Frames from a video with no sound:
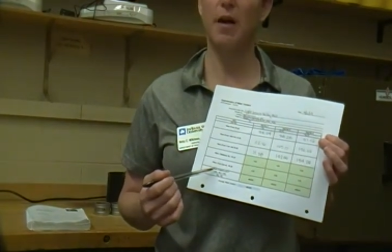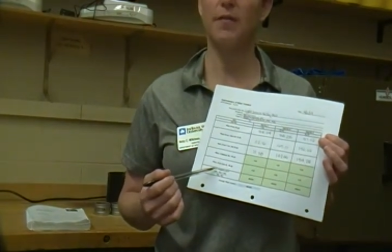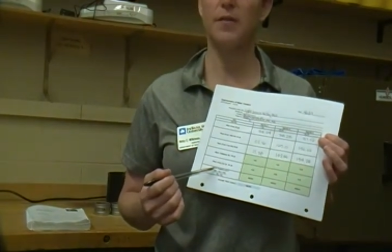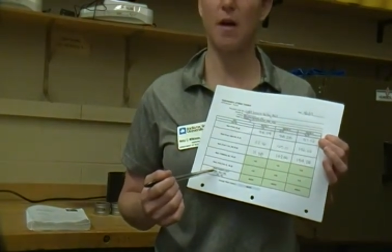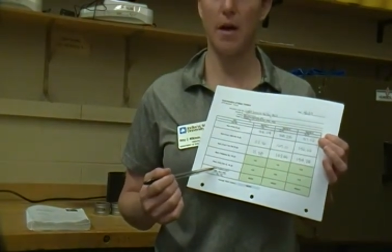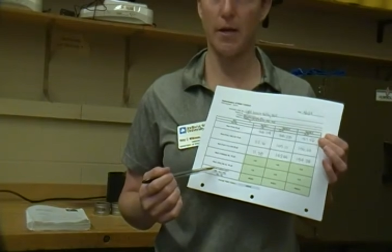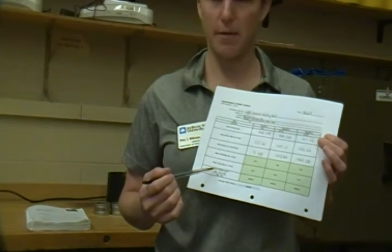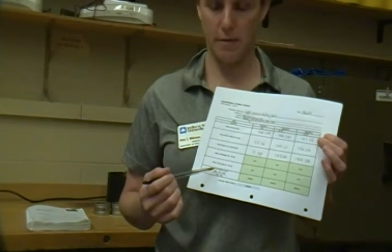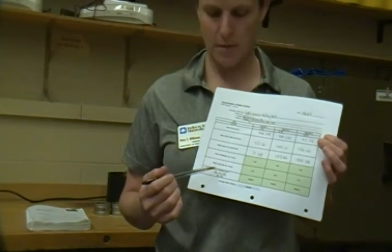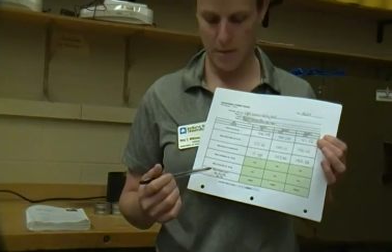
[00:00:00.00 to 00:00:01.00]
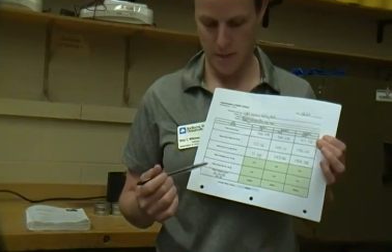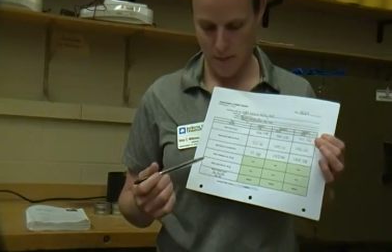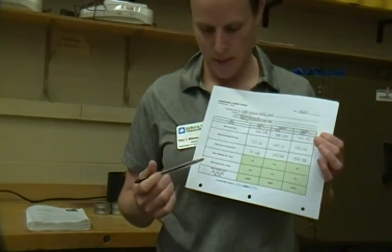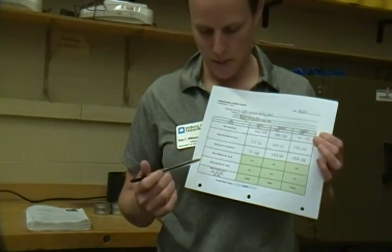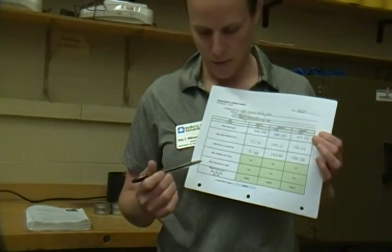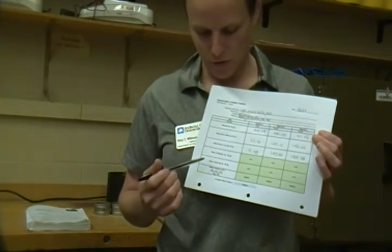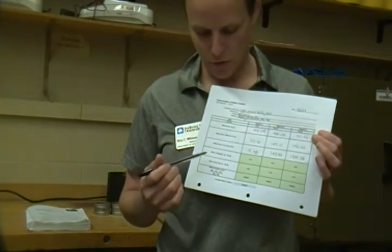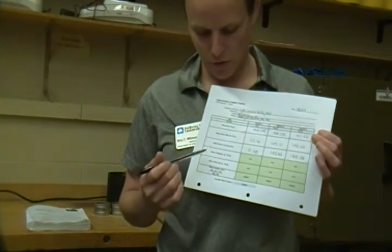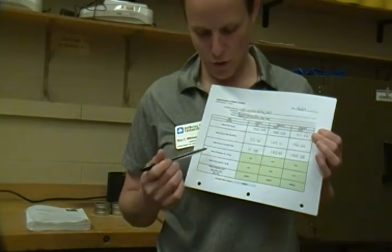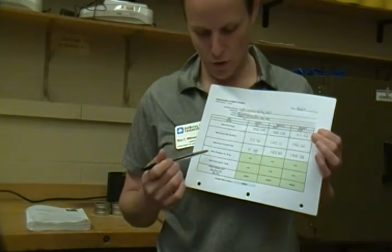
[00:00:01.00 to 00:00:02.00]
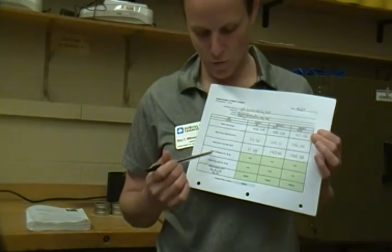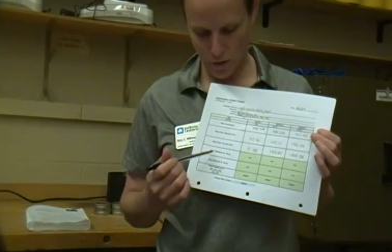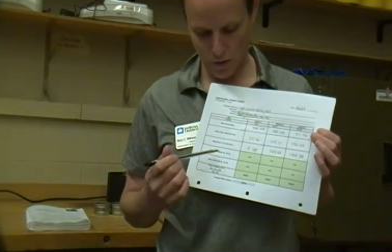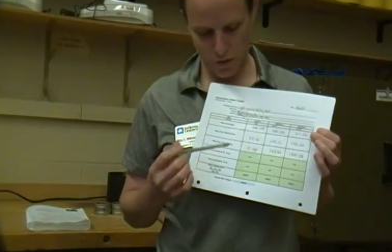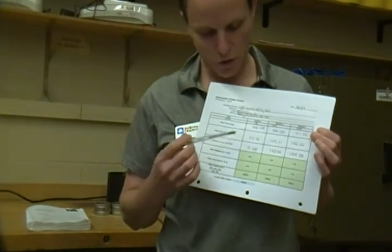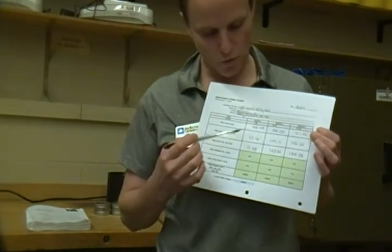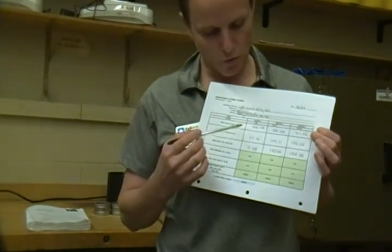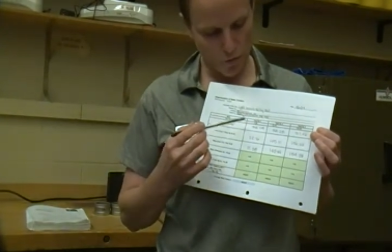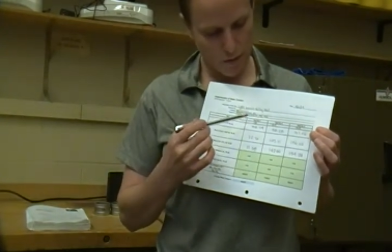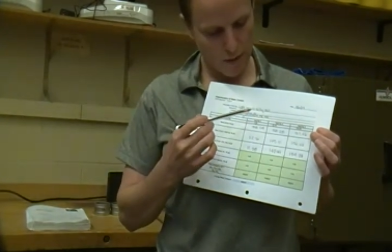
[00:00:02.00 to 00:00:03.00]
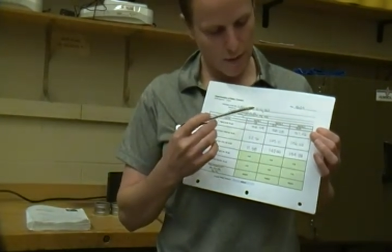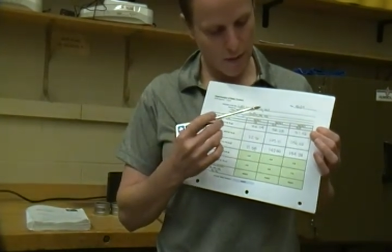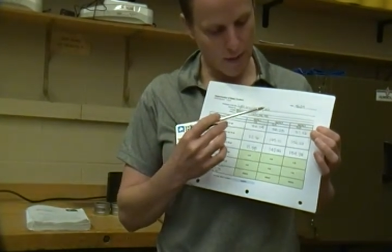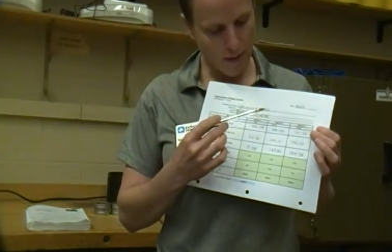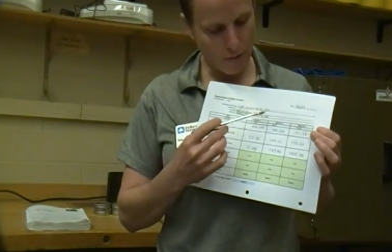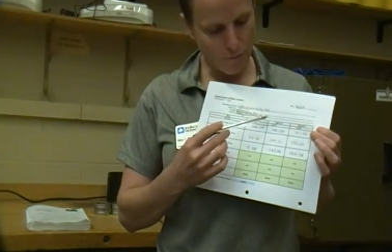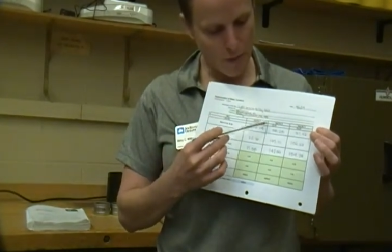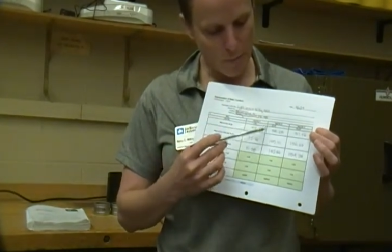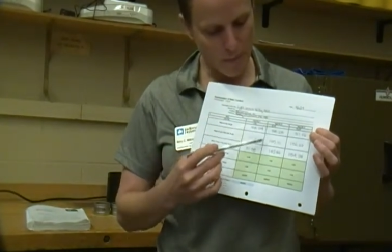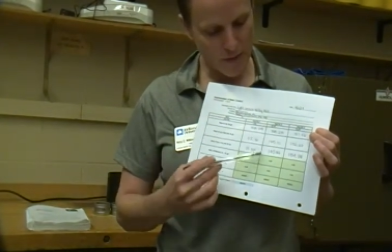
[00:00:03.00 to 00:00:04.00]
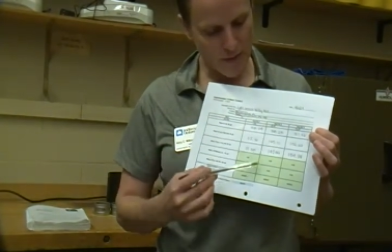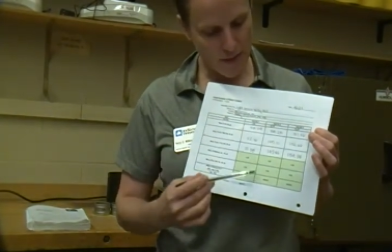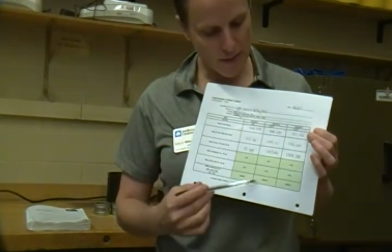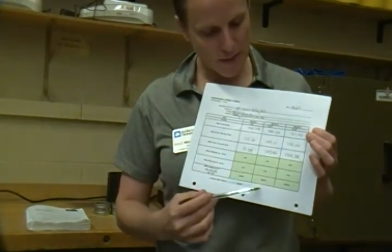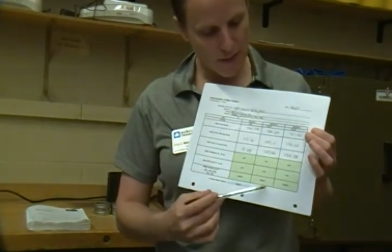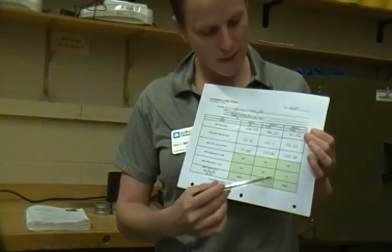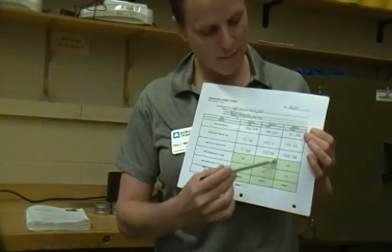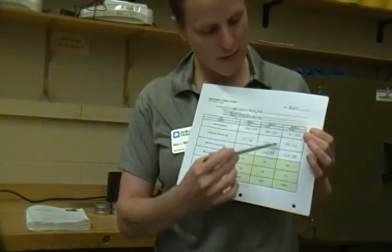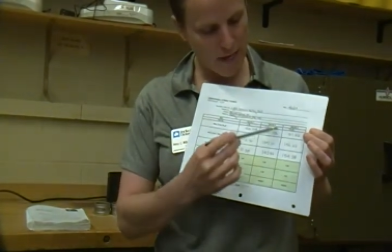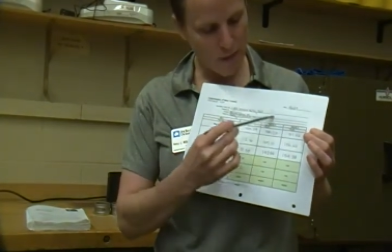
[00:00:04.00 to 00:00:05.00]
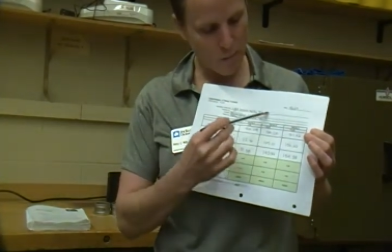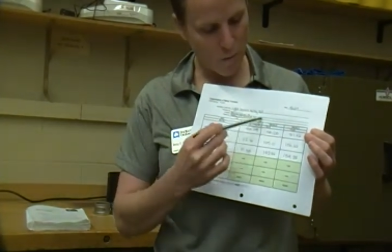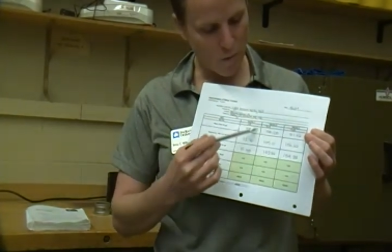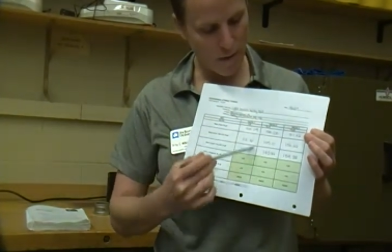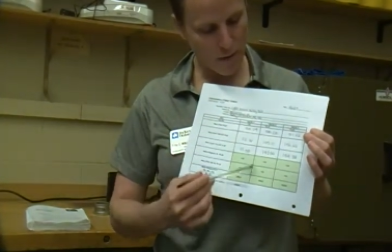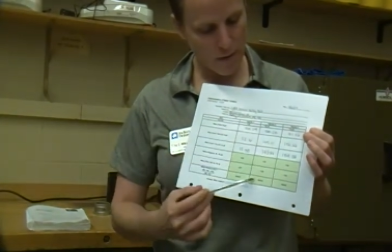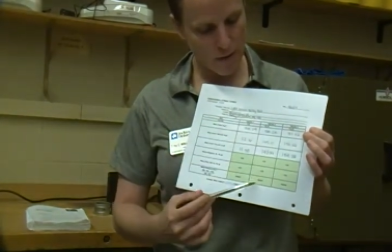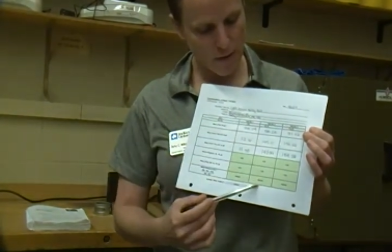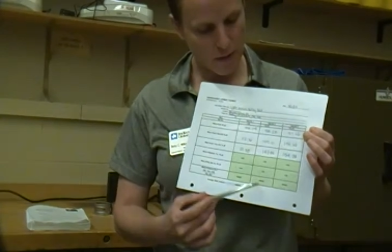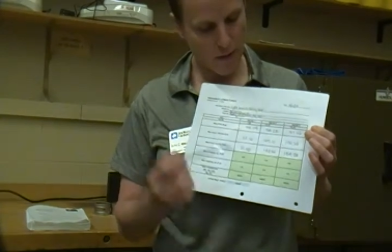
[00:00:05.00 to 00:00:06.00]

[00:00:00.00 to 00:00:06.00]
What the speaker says: left side. So you will do a representative data point